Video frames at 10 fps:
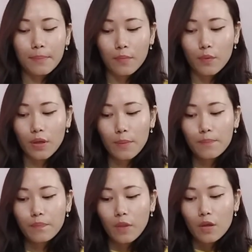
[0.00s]
Okay,
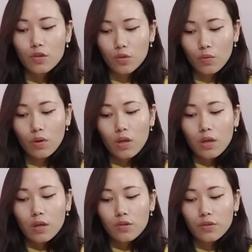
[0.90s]
so
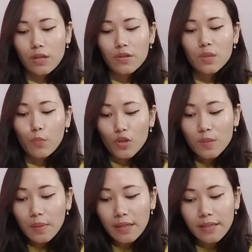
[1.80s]
there is a
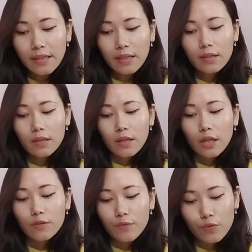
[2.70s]
possibility
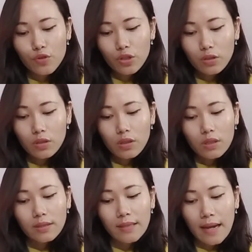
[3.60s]
in future
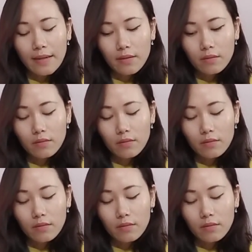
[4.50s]
that